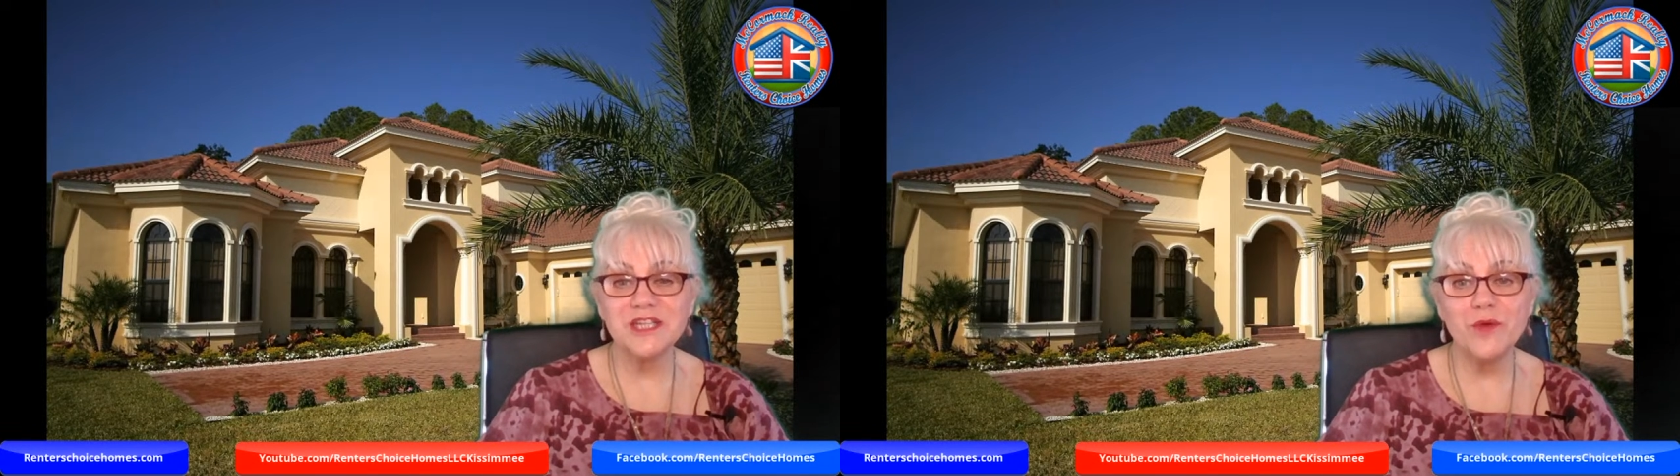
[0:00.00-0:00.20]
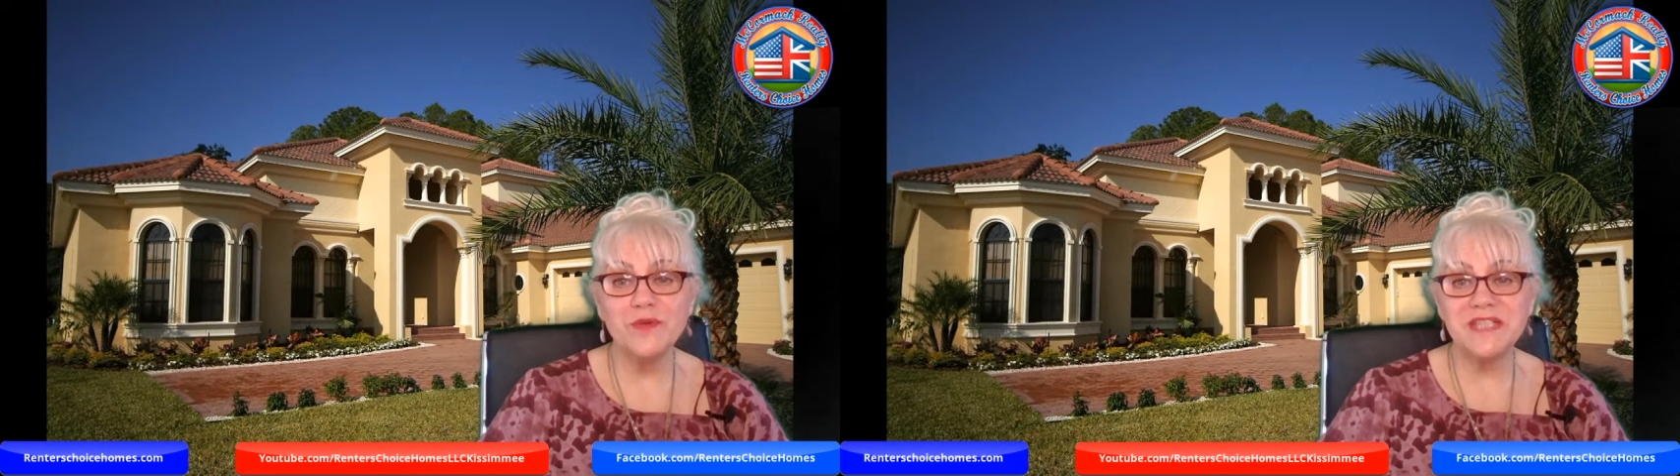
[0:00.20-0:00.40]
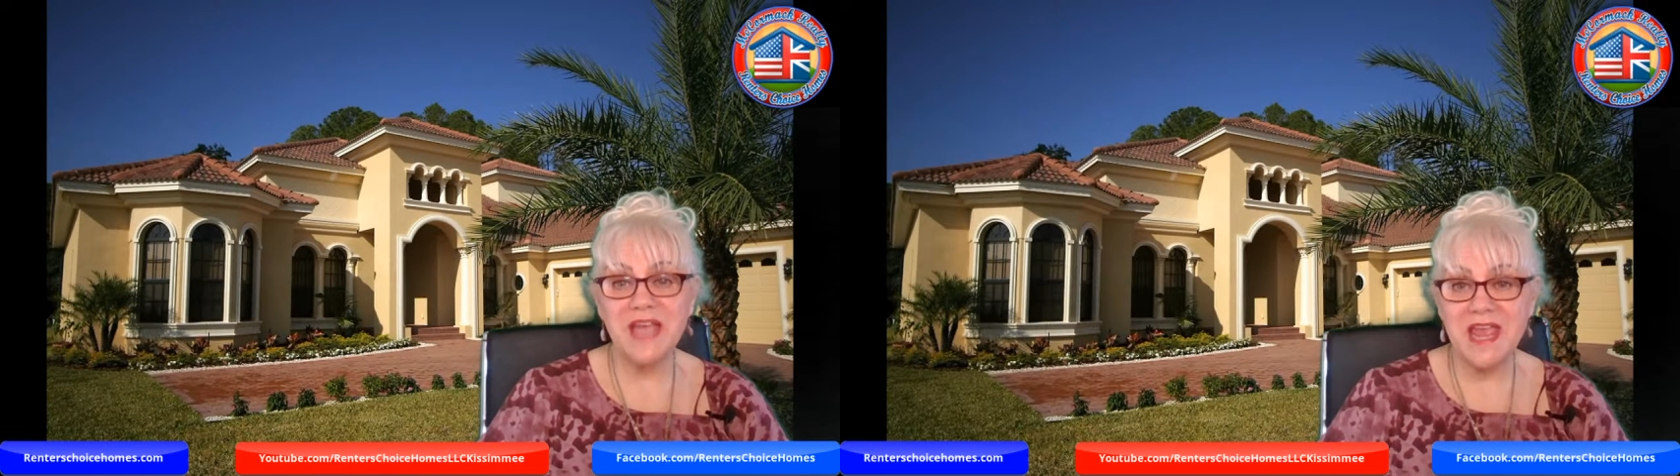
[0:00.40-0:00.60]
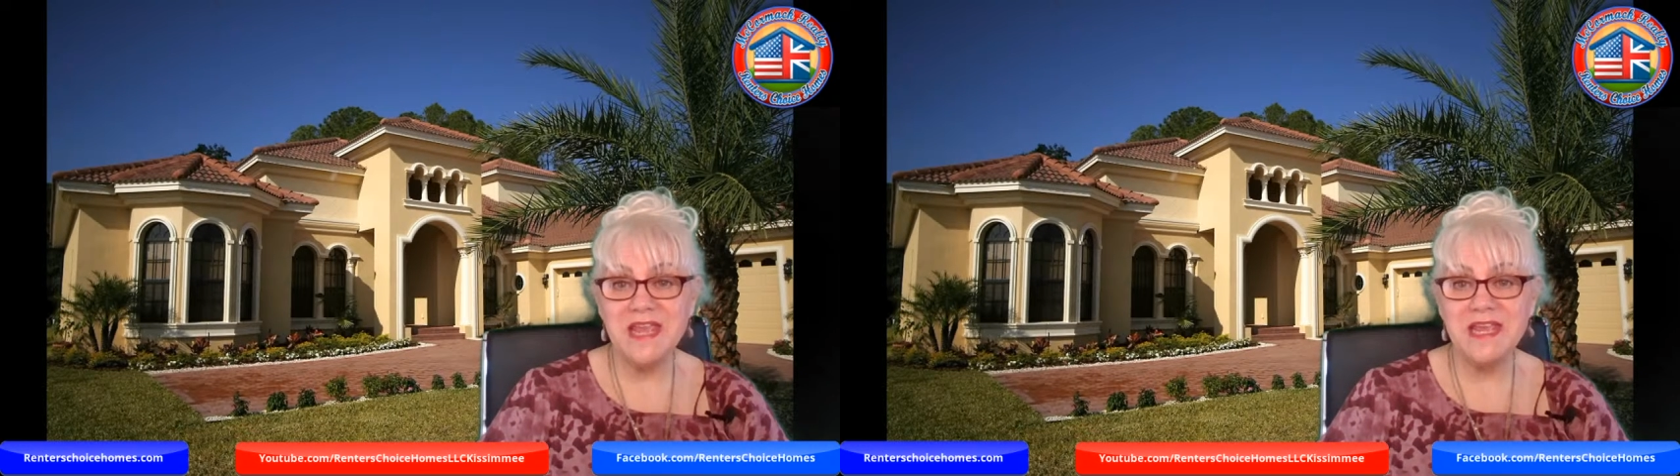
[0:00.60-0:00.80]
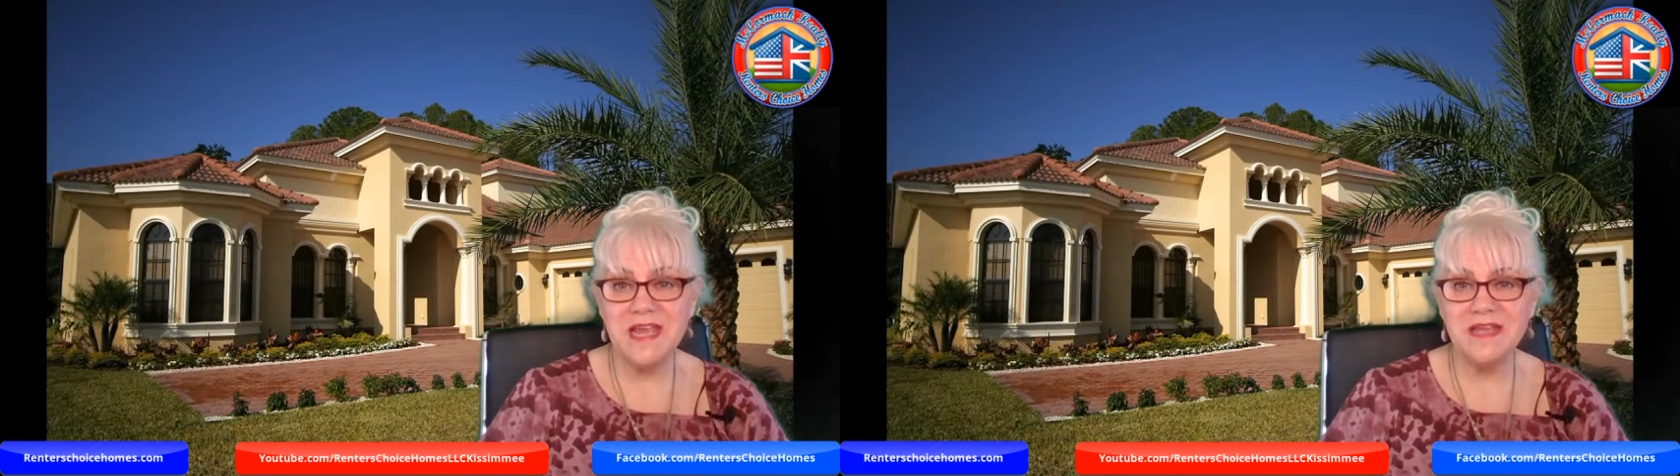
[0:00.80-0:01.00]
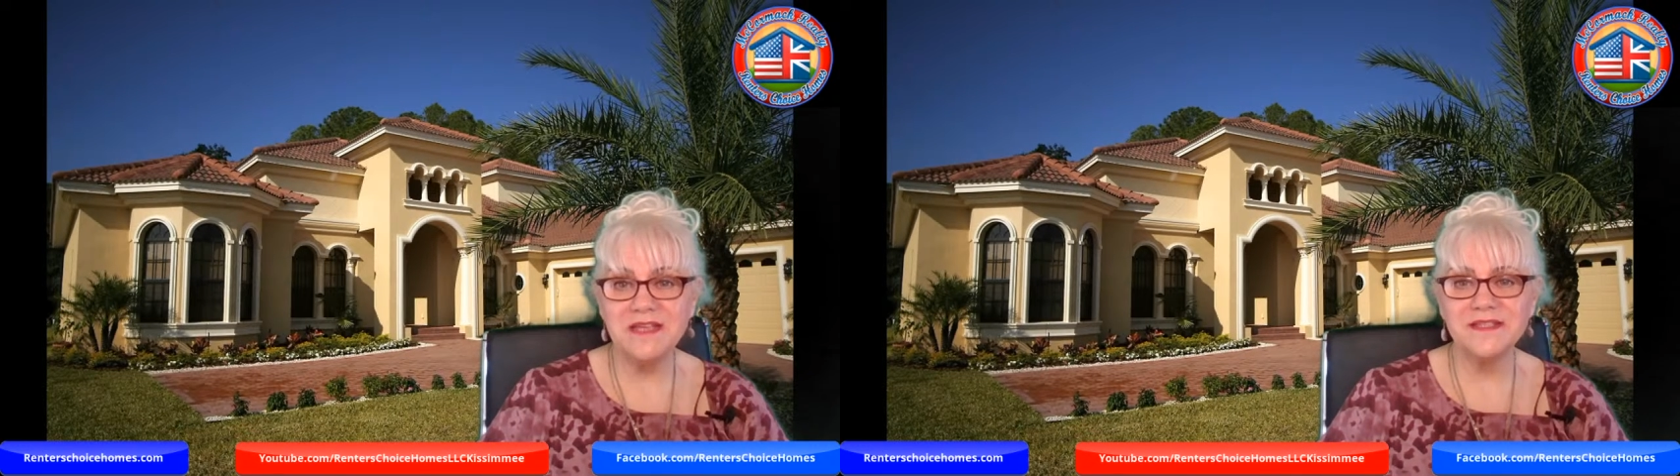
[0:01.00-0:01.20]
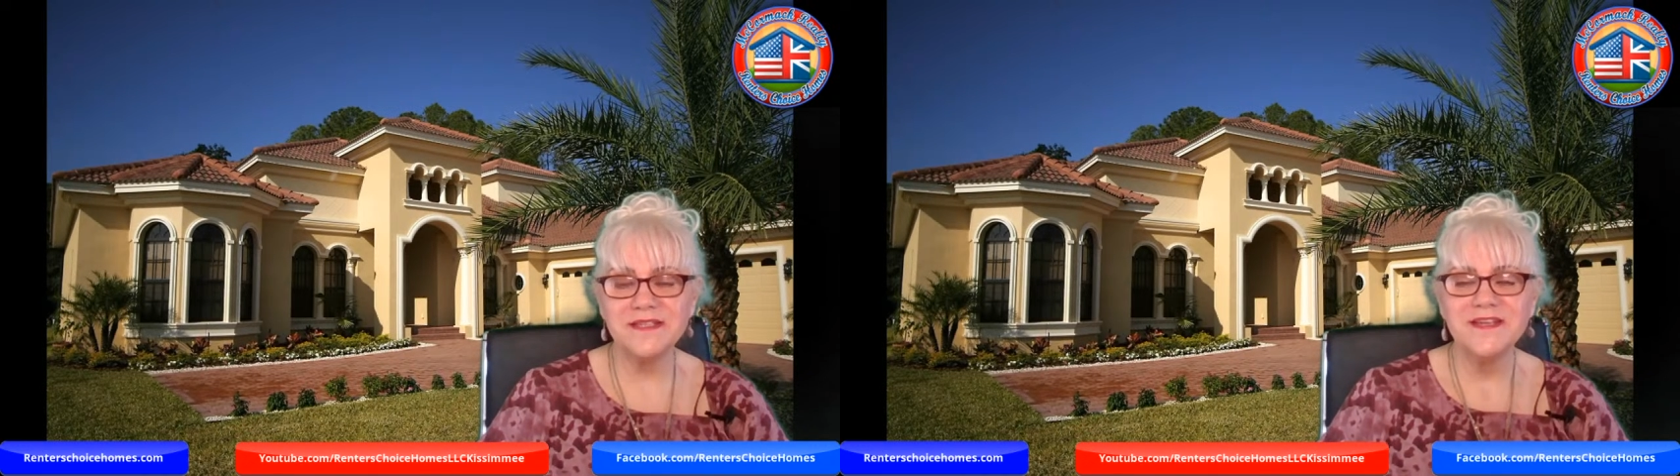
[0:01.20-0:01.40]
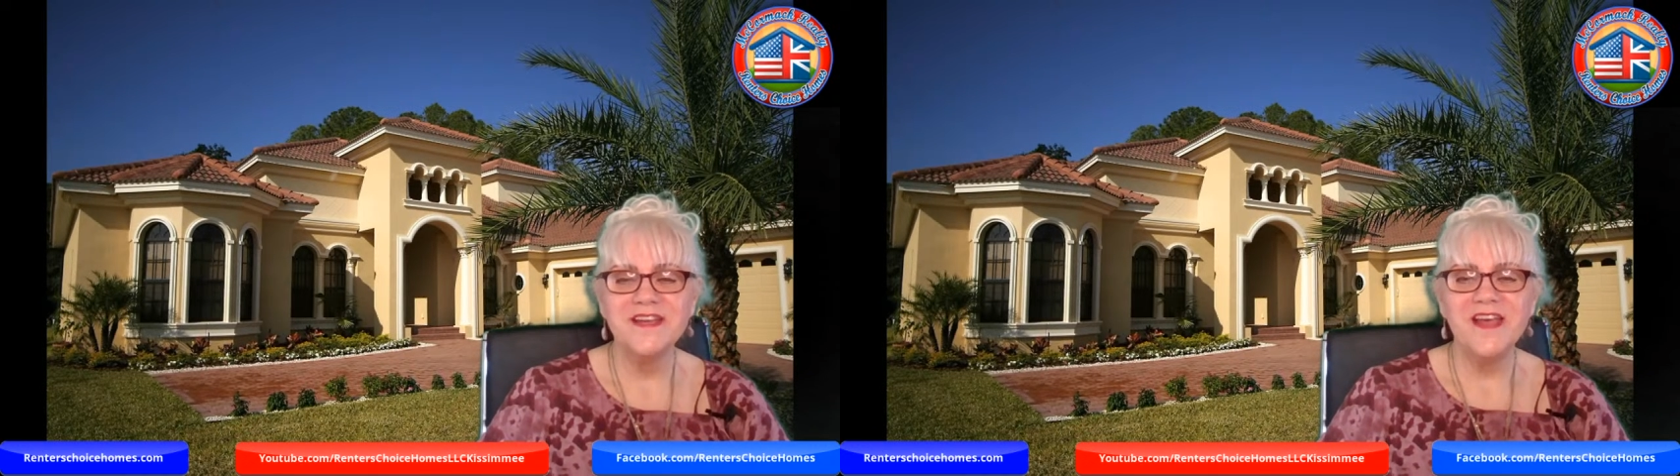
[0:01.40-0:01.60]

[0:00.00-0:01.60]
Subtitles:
low as 8 years.